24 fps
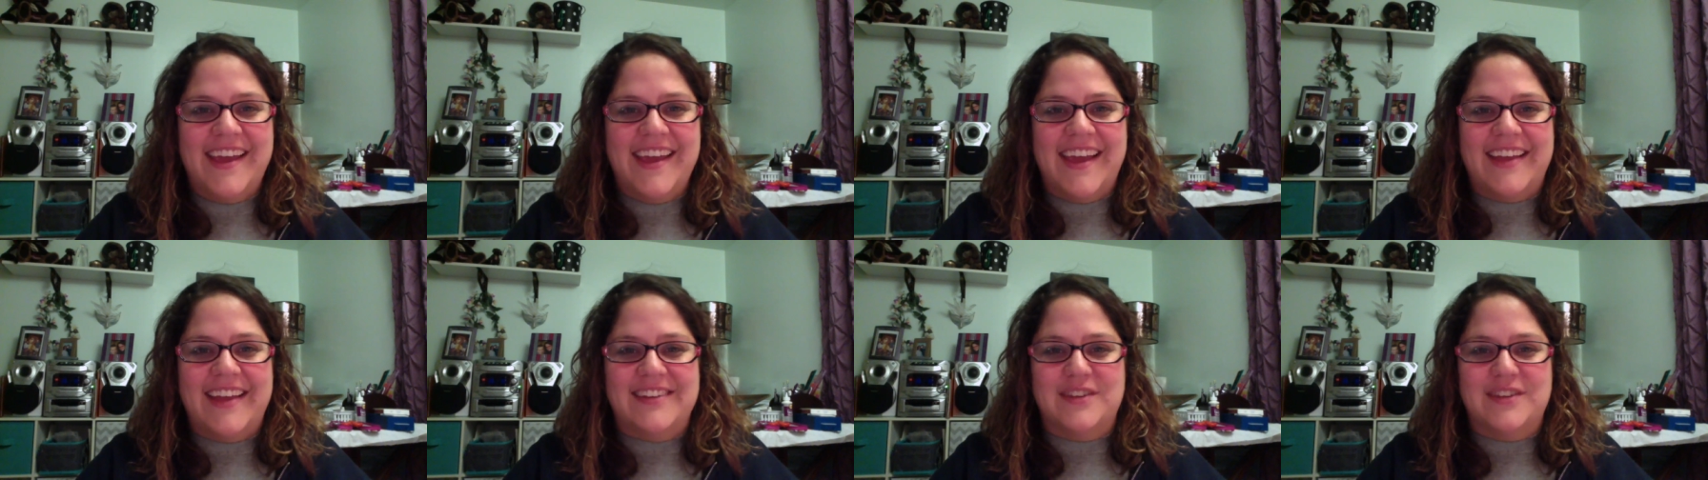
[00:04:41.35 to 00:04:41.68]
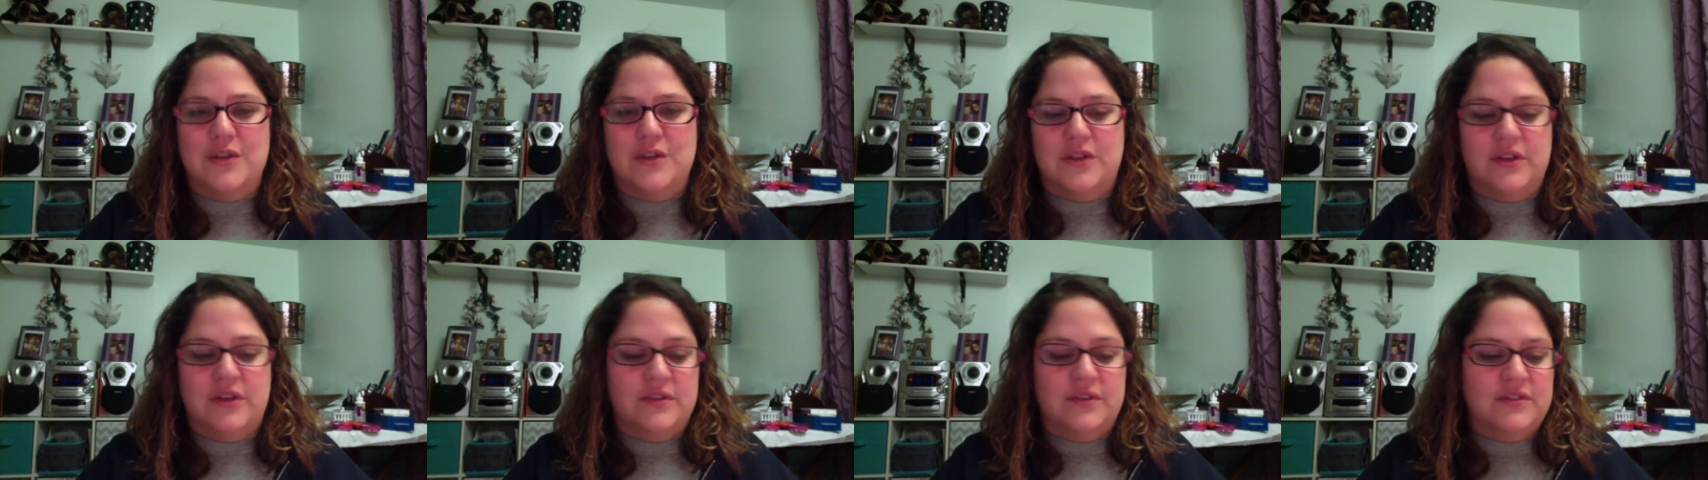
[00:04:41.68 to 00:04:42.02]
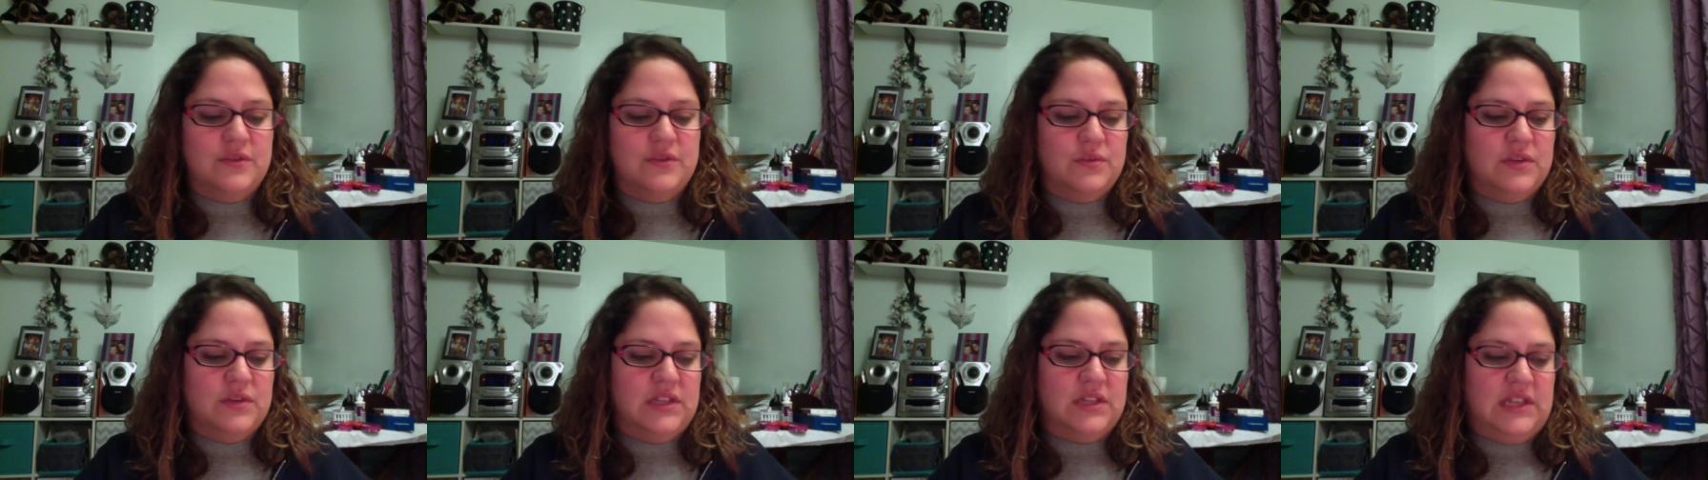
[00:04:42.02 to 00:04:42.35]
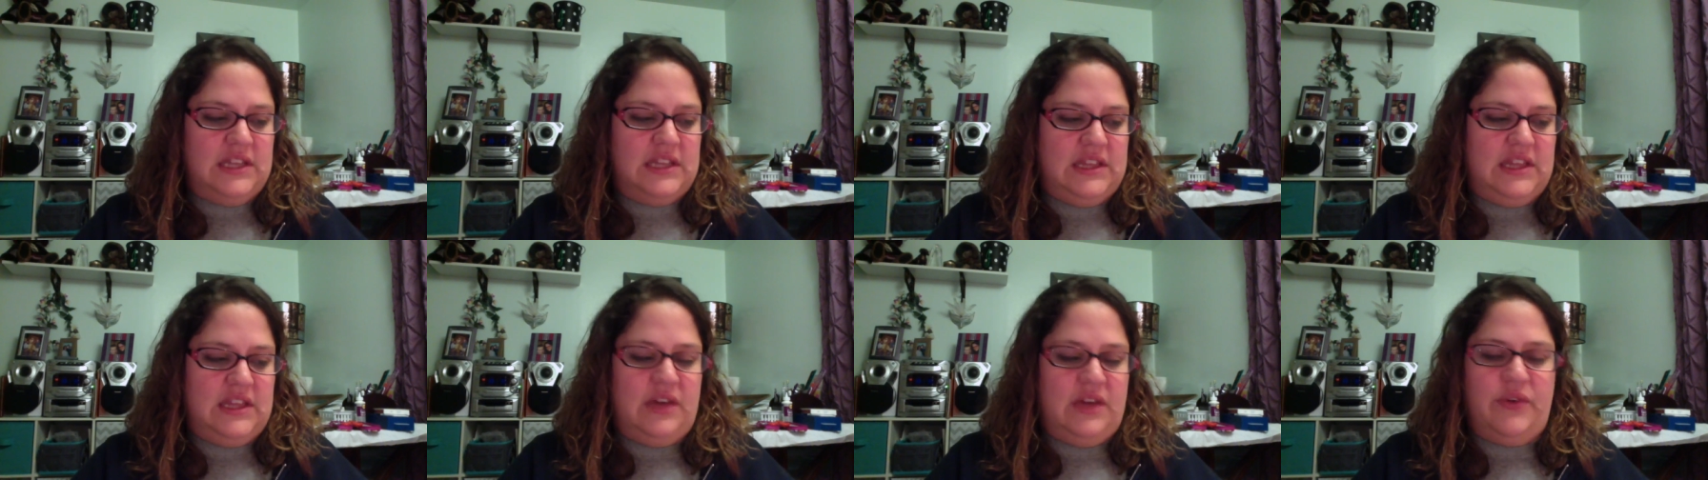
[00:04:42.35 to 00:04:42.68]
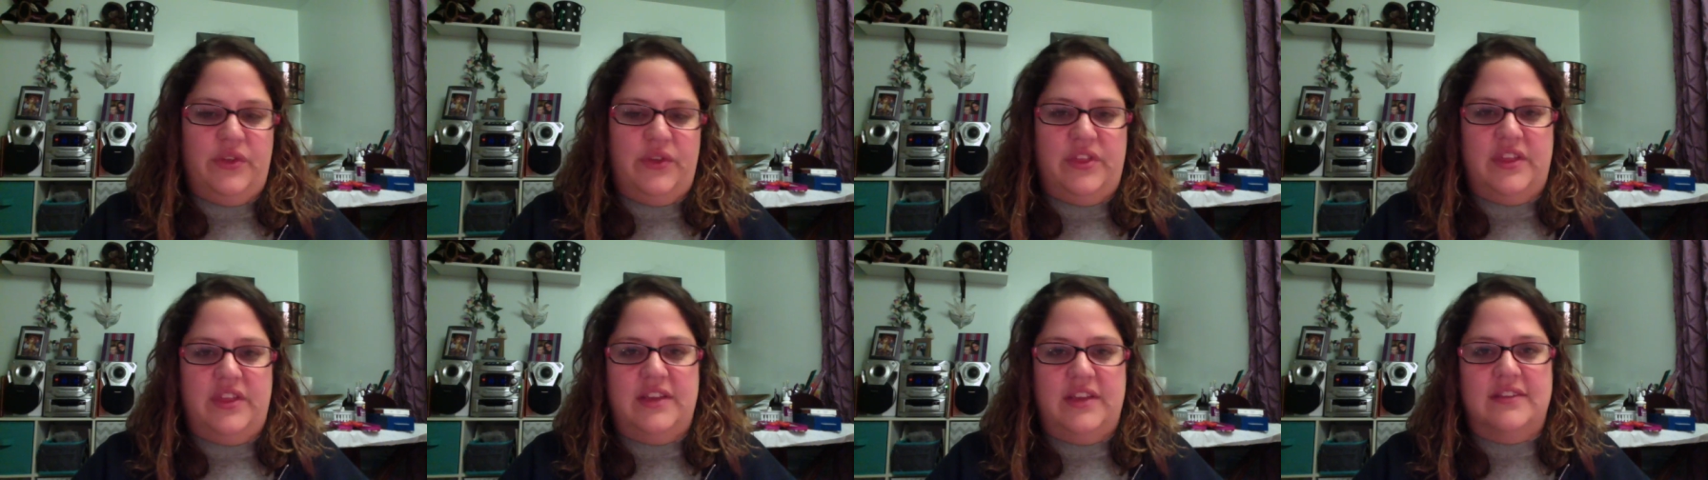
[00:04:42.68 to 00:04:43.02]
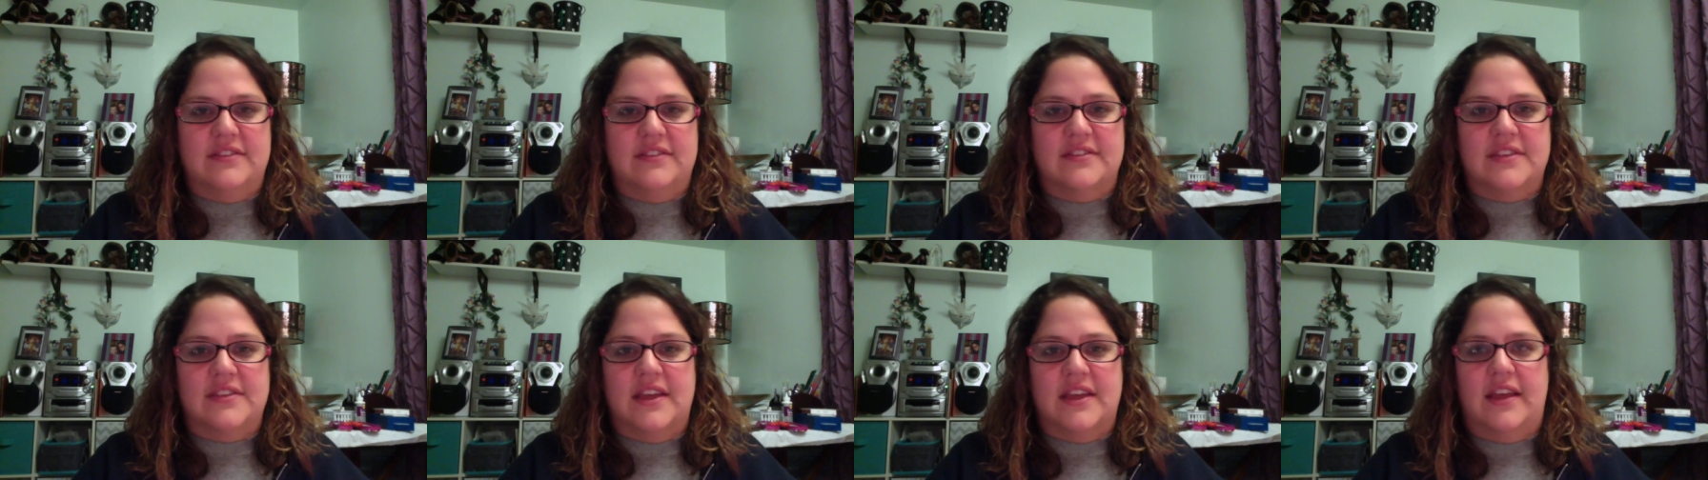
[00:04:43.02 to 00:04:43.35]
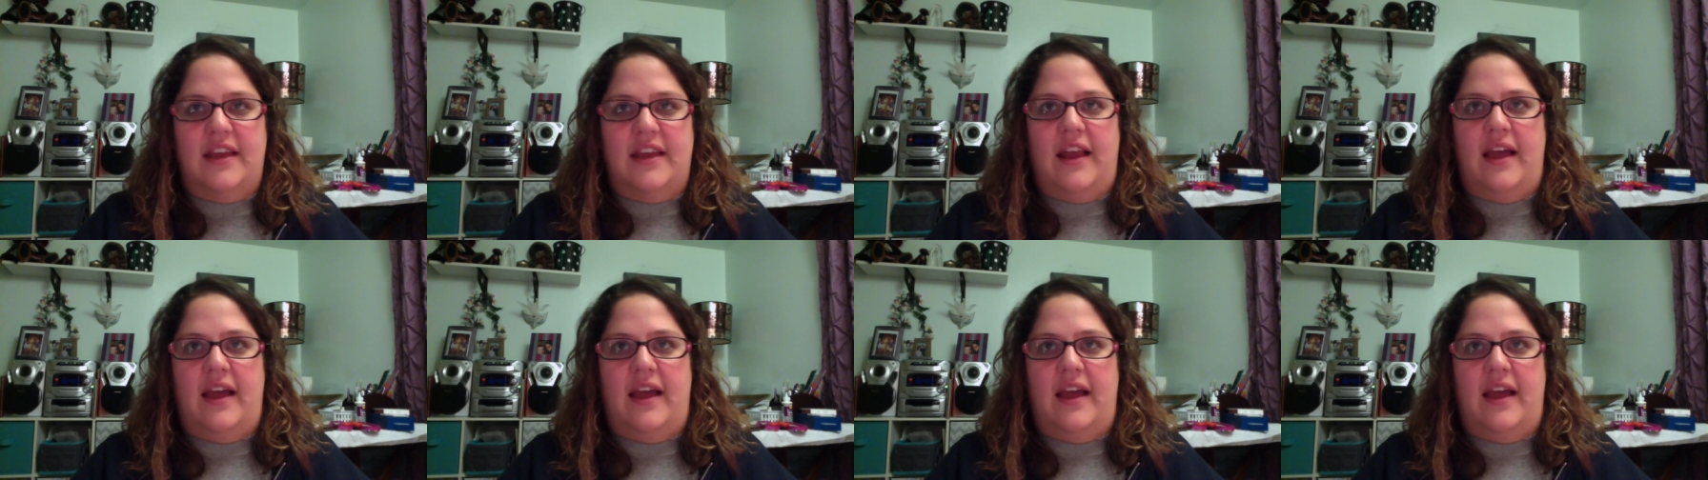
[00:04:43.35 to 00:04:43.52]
And so those are really the only things that